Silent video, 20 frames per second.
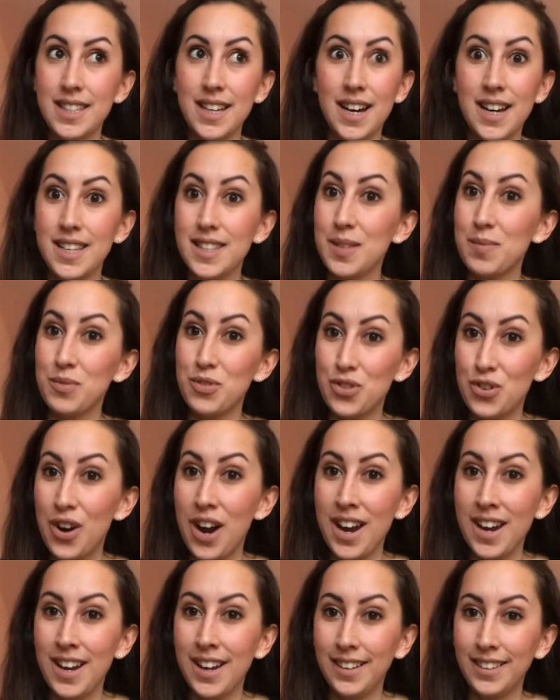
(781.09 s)
Guys, I'm
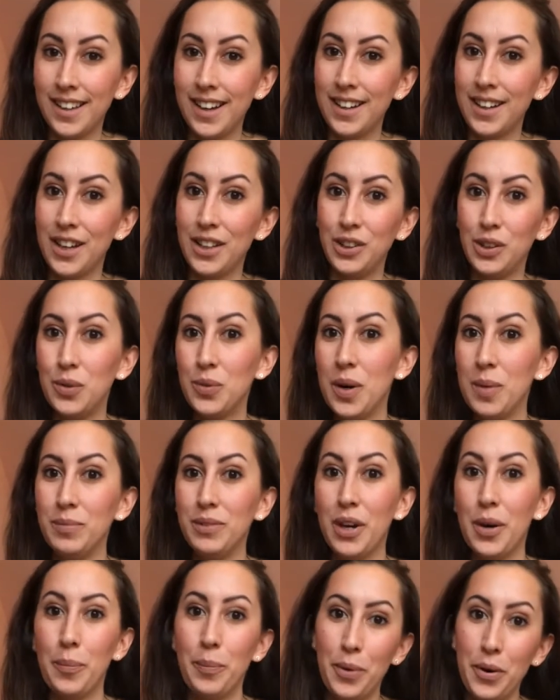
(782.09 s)
trying, like, I know I'm
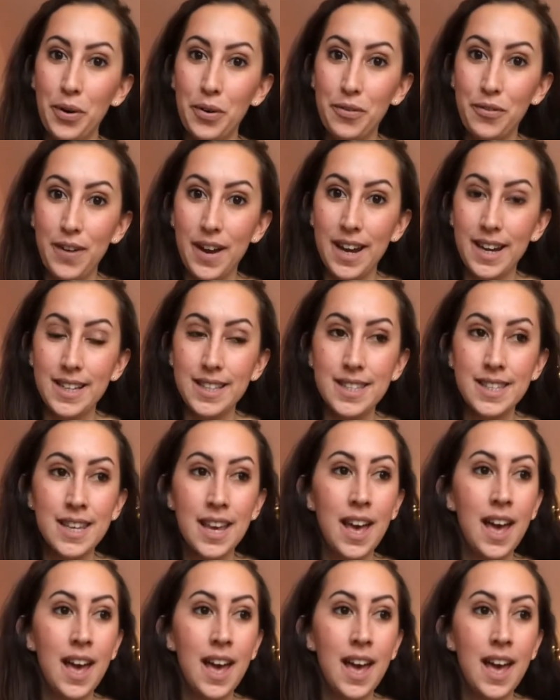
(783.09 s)
not perfect.